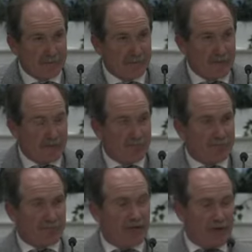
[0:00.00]
He
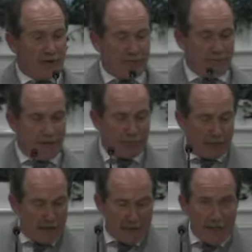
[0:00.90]
entered a, a
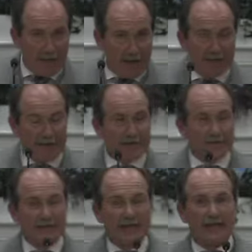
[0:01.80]
buck he mounted
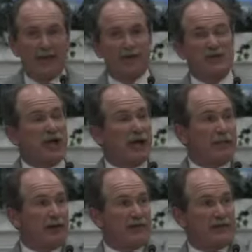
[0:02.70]
that was shot up
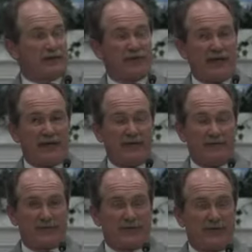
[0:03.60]
here in Russell County,
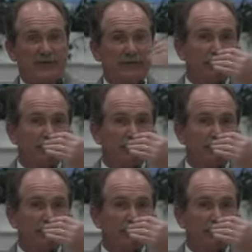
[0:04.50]
Virginia,